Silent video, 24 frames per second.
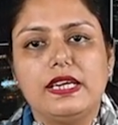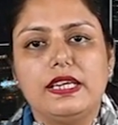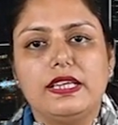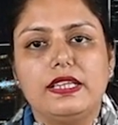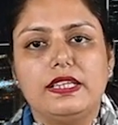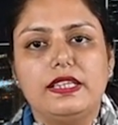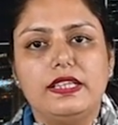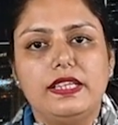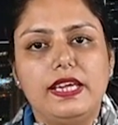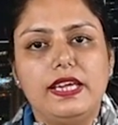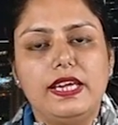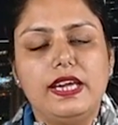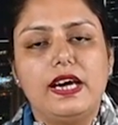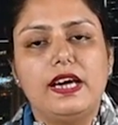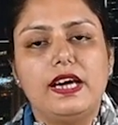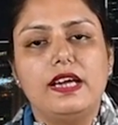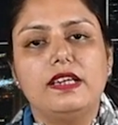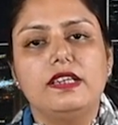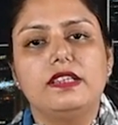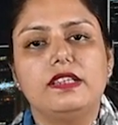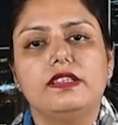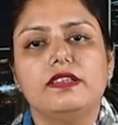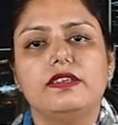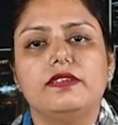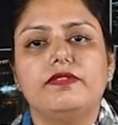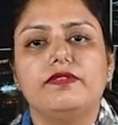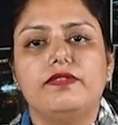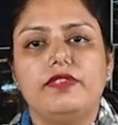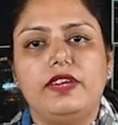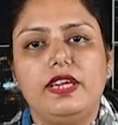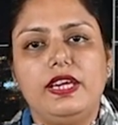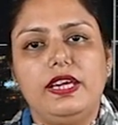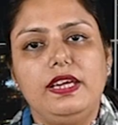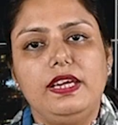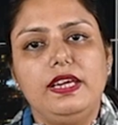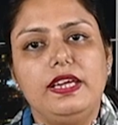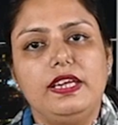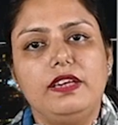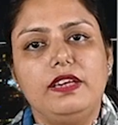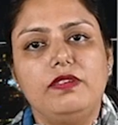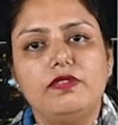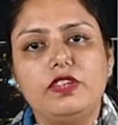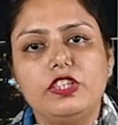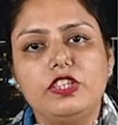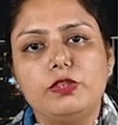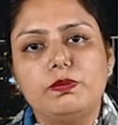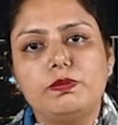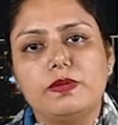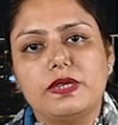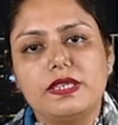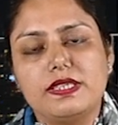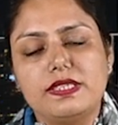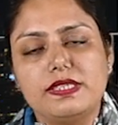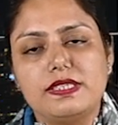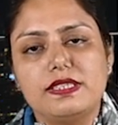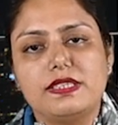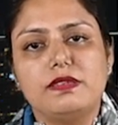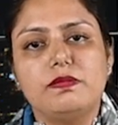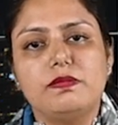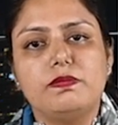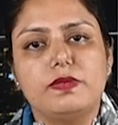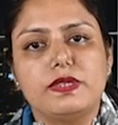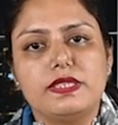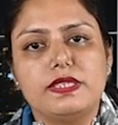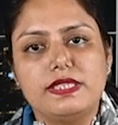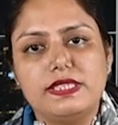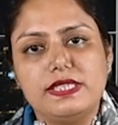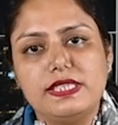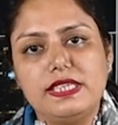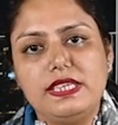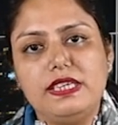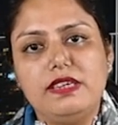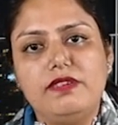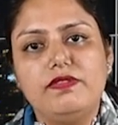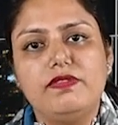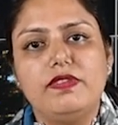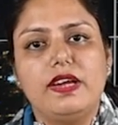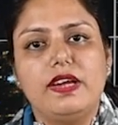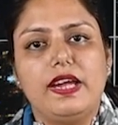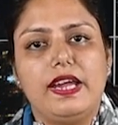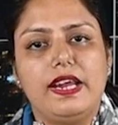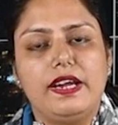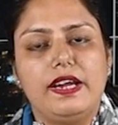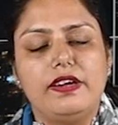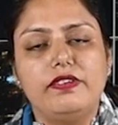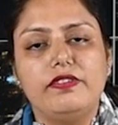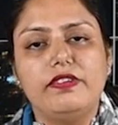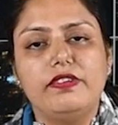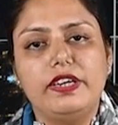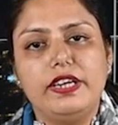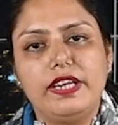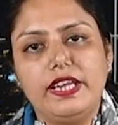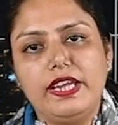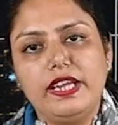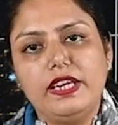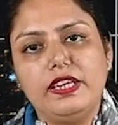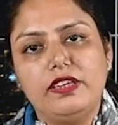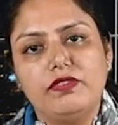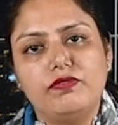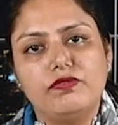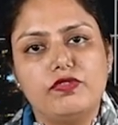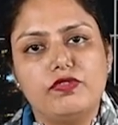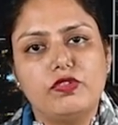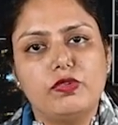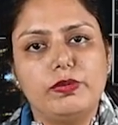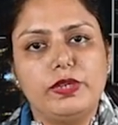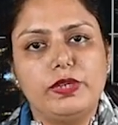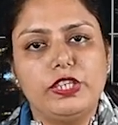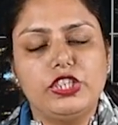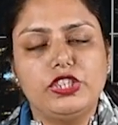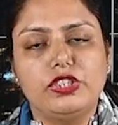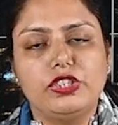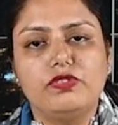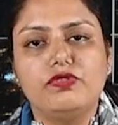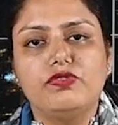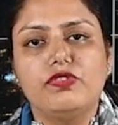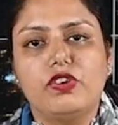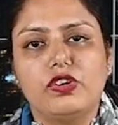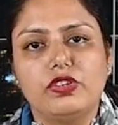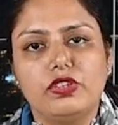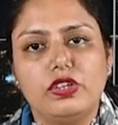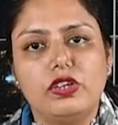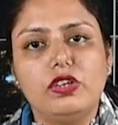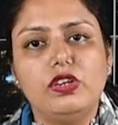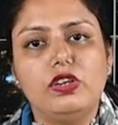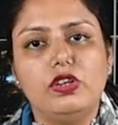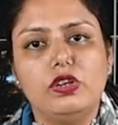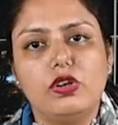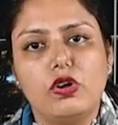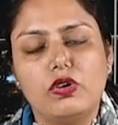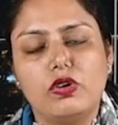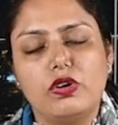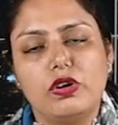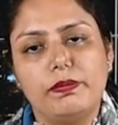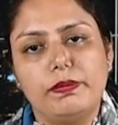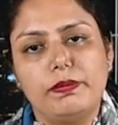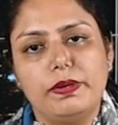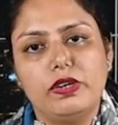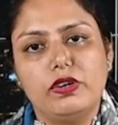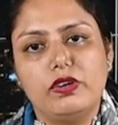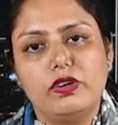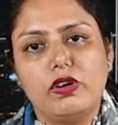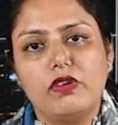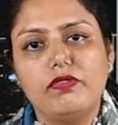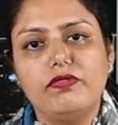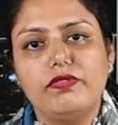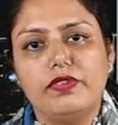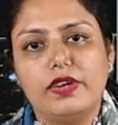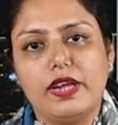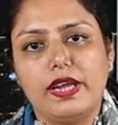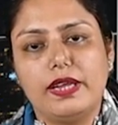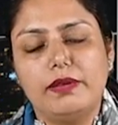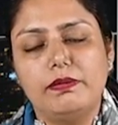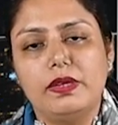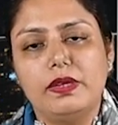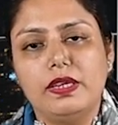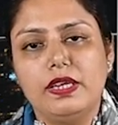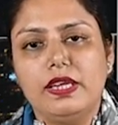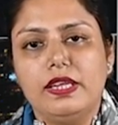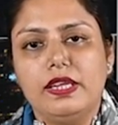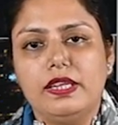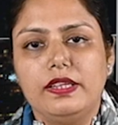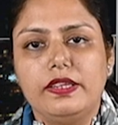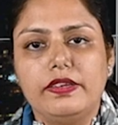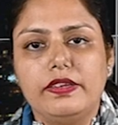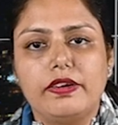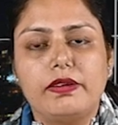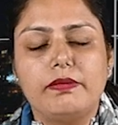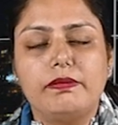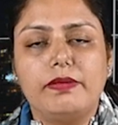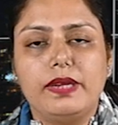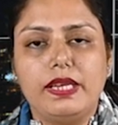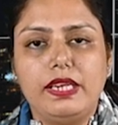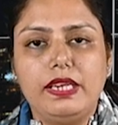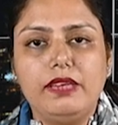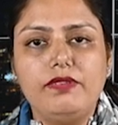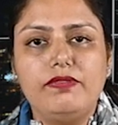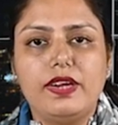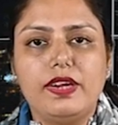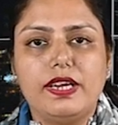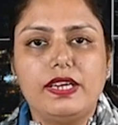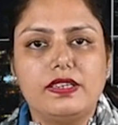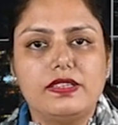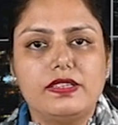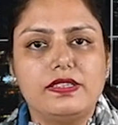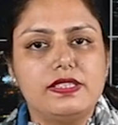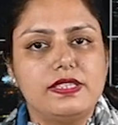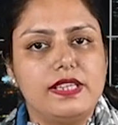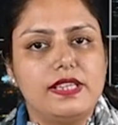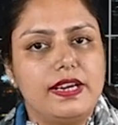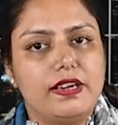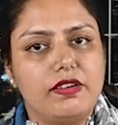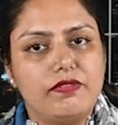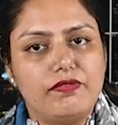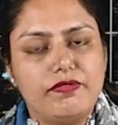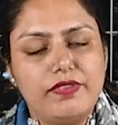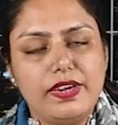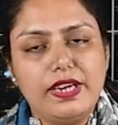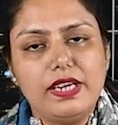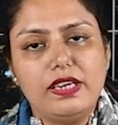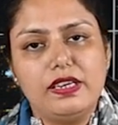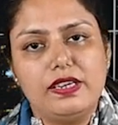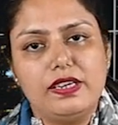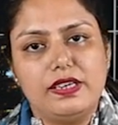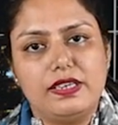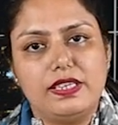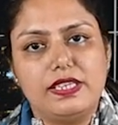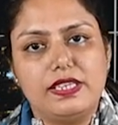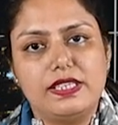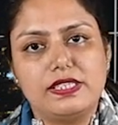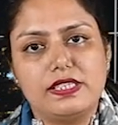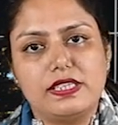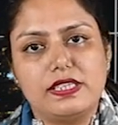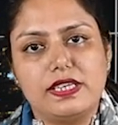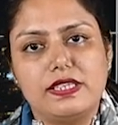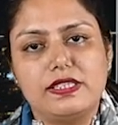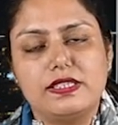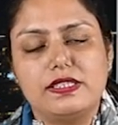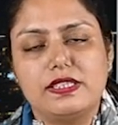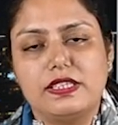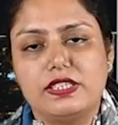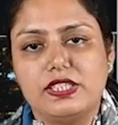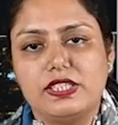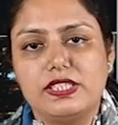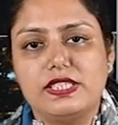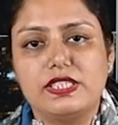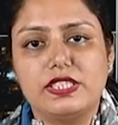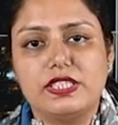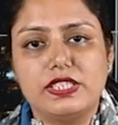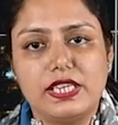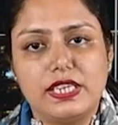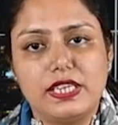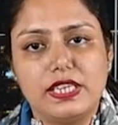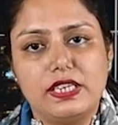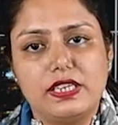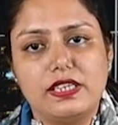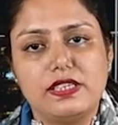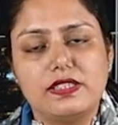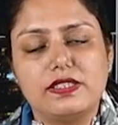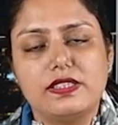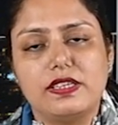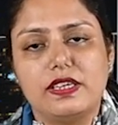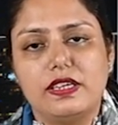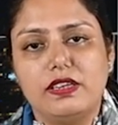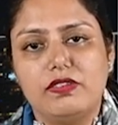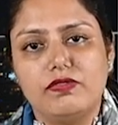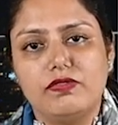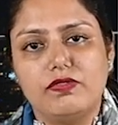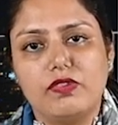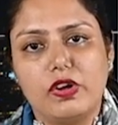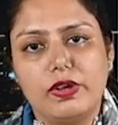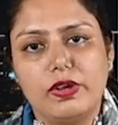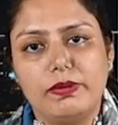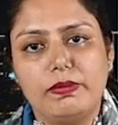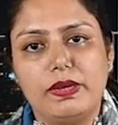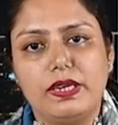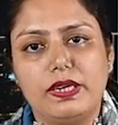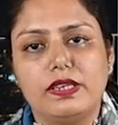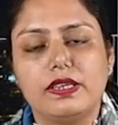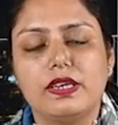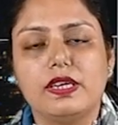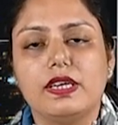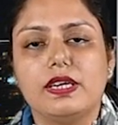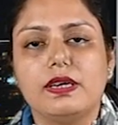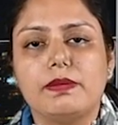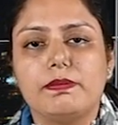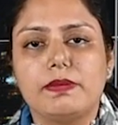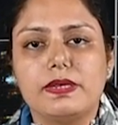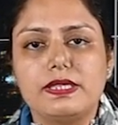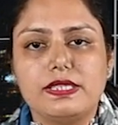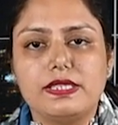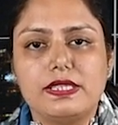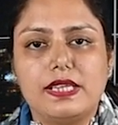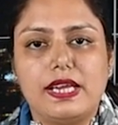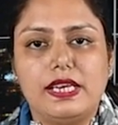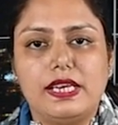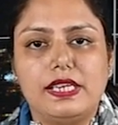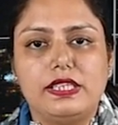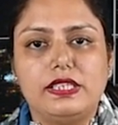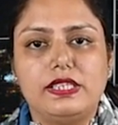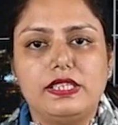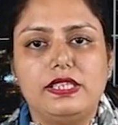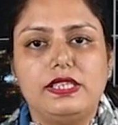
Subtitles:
They are the way in which person perceive and retain information for the longer period of time. There are many factors that affect learning styles such as genetics, environment, personality,